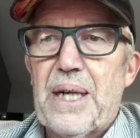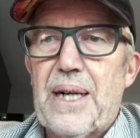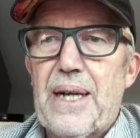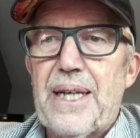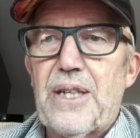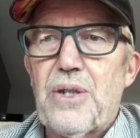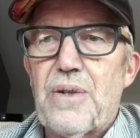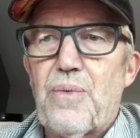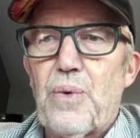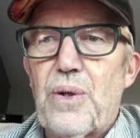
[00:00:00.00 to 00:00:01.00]
a collection
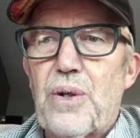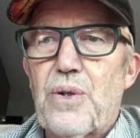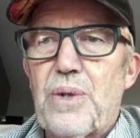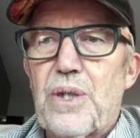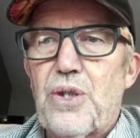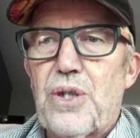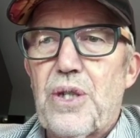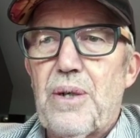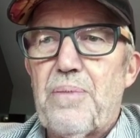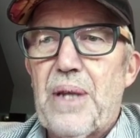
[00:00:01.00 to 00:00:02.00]
of works which
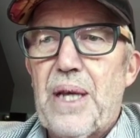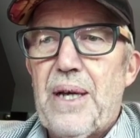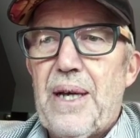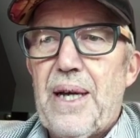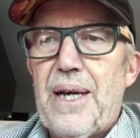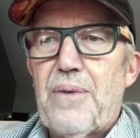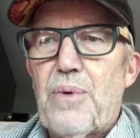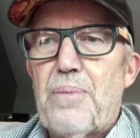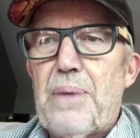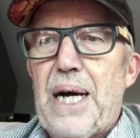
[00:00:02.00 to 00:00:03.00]
had
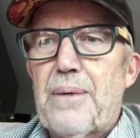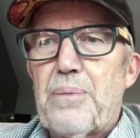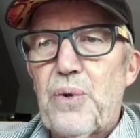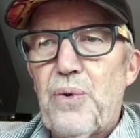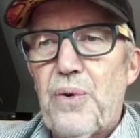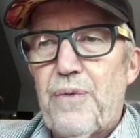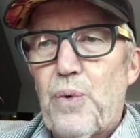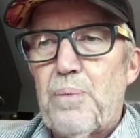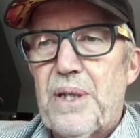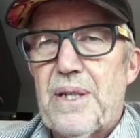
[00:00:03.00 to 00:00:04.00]
remarkable
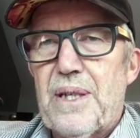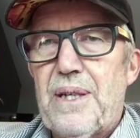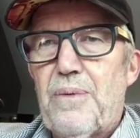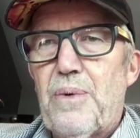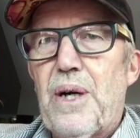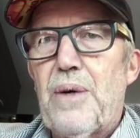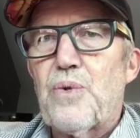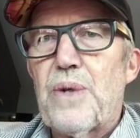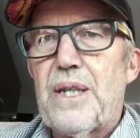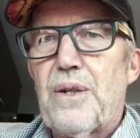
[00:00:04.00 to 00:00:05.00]
uniformity, where I
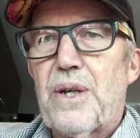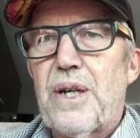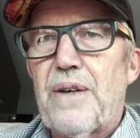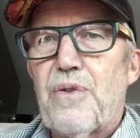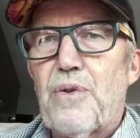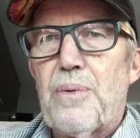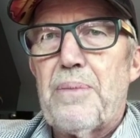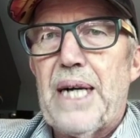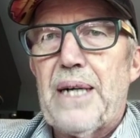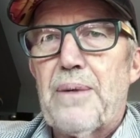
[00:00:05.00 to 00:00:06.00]
was really looking for
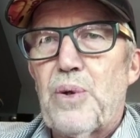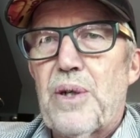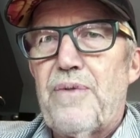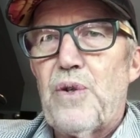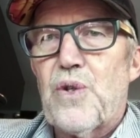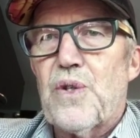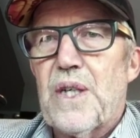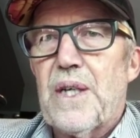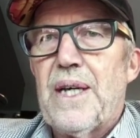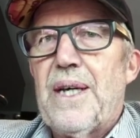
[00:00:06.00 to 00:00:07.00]
remarkable
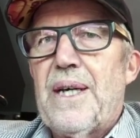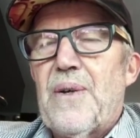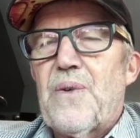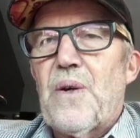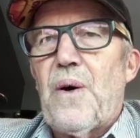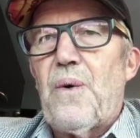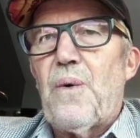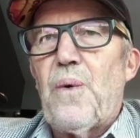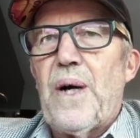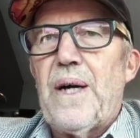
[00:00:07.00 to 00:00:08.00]
diversity.
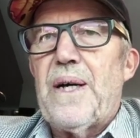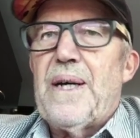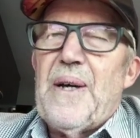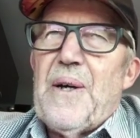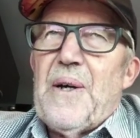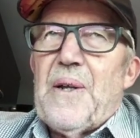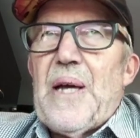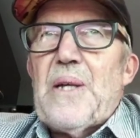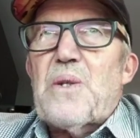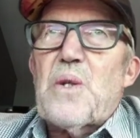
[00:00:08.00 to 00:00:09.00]
So
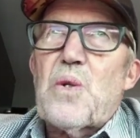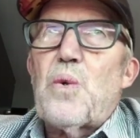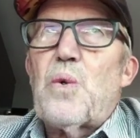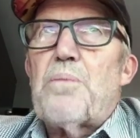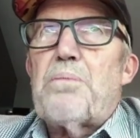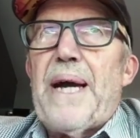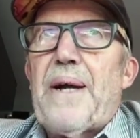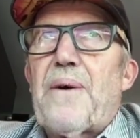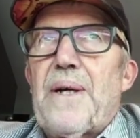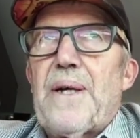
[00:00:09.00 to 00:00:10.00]
that's the sort of
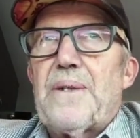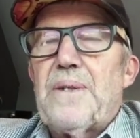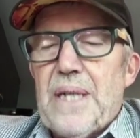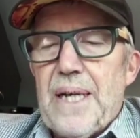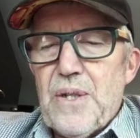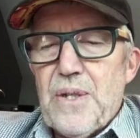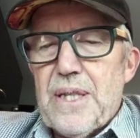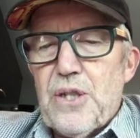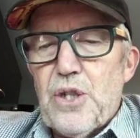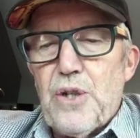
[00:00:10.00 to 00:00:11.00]
background. As to
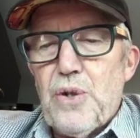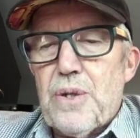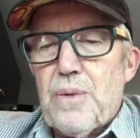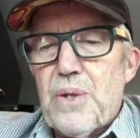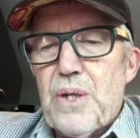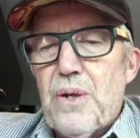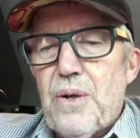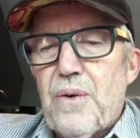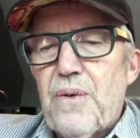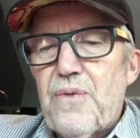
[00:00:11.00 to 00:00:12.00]
the judges
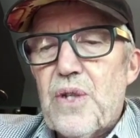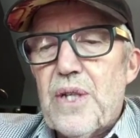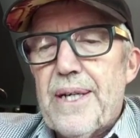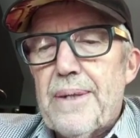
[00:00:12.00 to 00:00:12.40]
themselves,